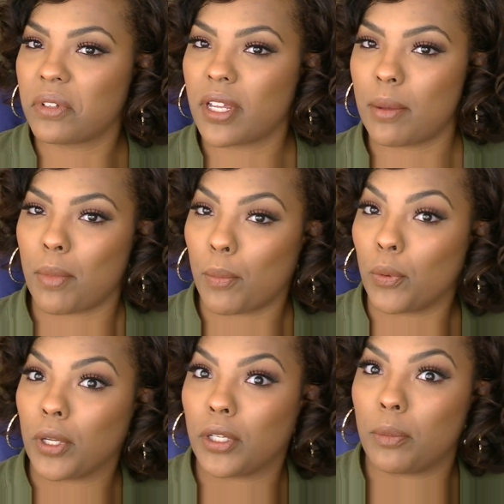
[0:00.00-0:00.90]
get my
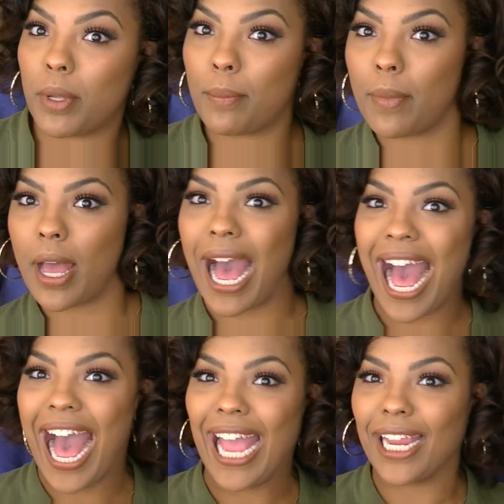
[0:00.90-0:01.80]
booty a little bit
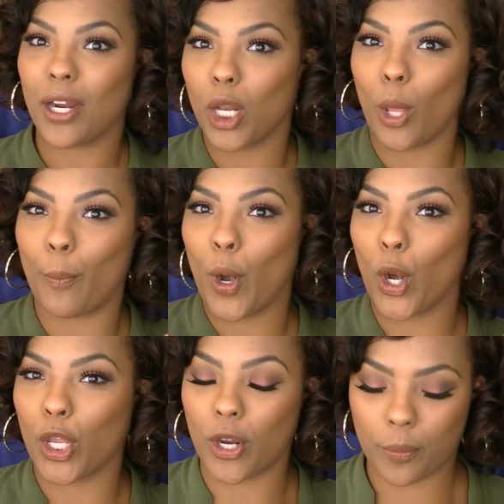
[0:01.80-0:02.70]
higher, a little
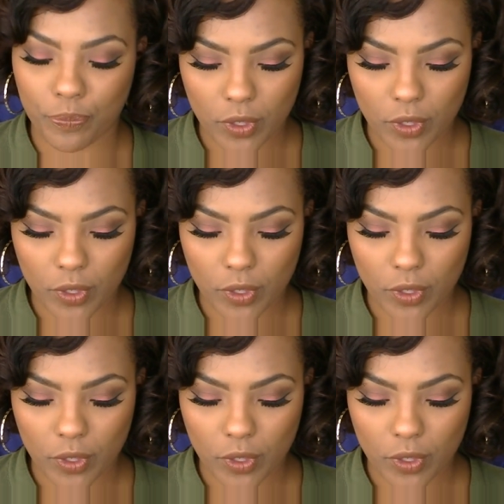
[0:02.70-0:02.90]
perkier.